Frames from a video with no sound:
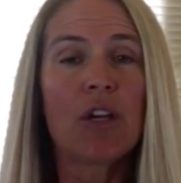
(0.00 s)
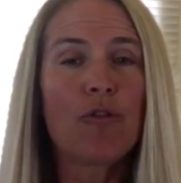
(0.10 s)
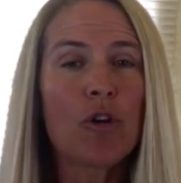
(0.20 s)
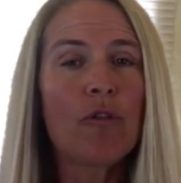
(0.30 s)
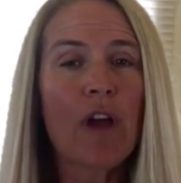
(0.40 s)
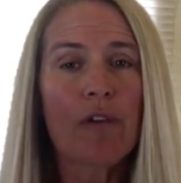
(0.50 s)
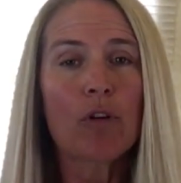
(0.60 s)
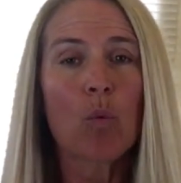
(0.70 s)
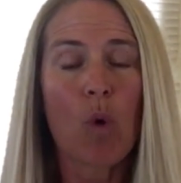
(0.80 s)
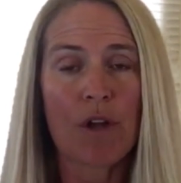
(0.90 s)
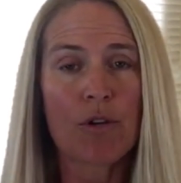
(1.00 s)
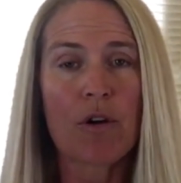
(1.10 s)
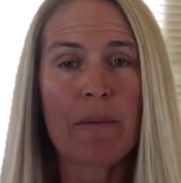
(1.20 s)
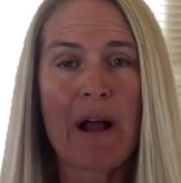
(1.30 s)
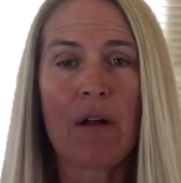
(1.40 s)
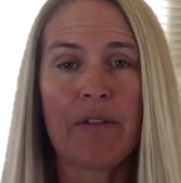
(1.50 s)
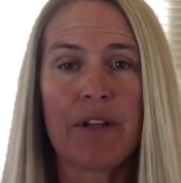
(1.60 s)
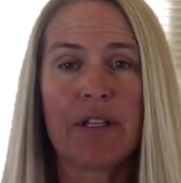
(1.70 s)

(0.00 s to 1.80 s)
If you've ever wondered about